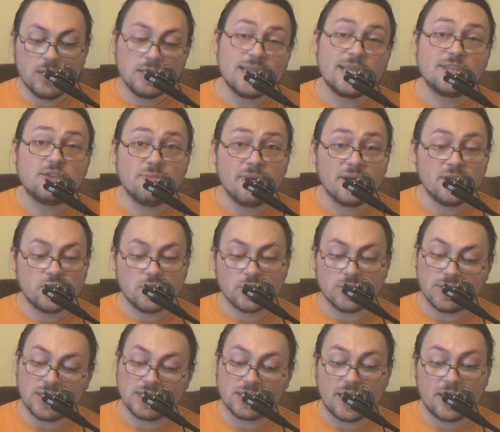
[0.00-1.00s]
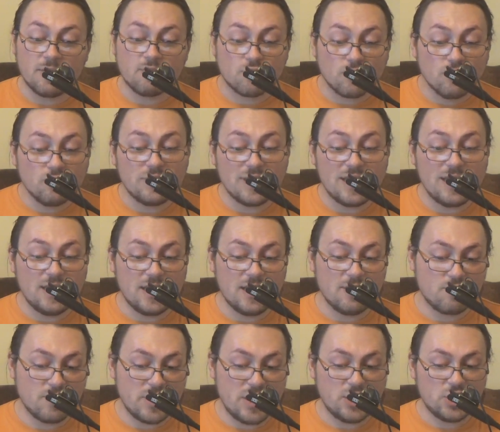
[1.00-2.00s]
Not to mention that I routinely
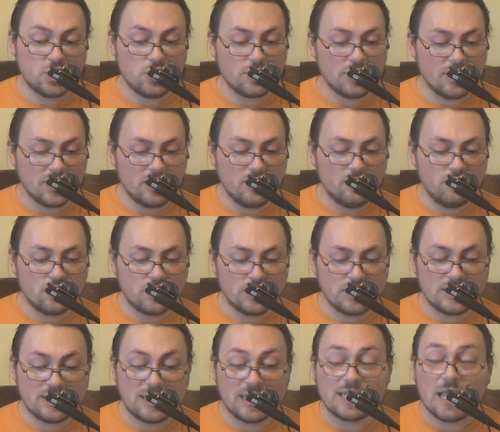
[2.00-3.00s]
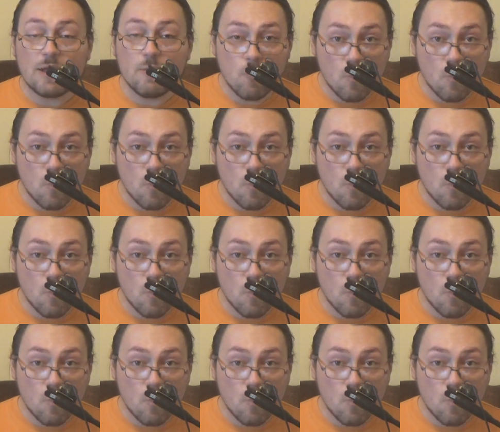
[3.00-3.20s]
reach to conclusions that I